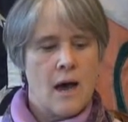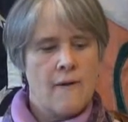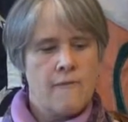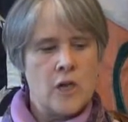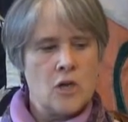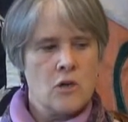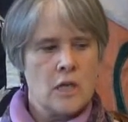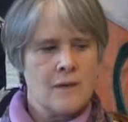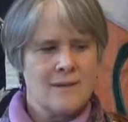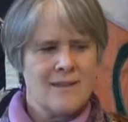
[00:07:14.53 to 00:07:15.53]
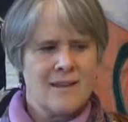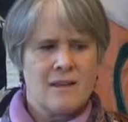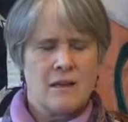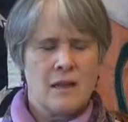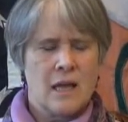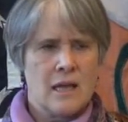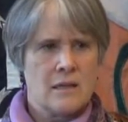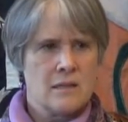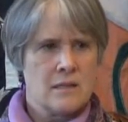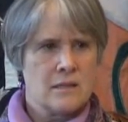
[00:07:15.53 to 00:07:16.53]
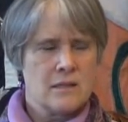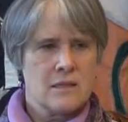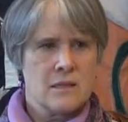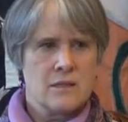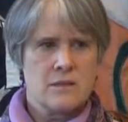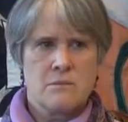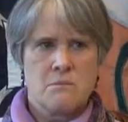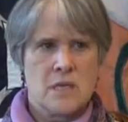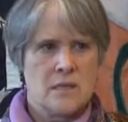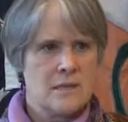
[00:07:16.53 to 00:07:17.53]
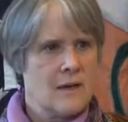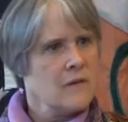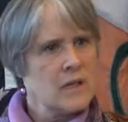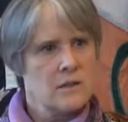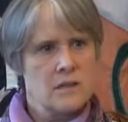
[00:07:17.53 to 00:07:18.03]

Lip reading: I figure he's late 60s, mid 70s.